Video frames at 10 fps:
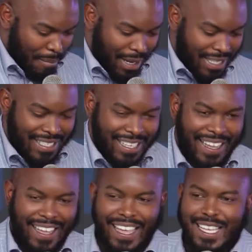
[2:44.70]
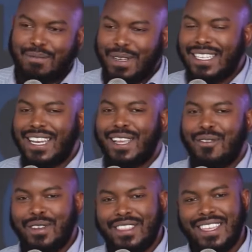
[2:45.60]
But uh,
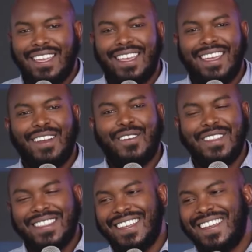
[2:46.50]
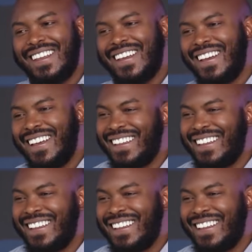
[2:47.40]
especially with the, with the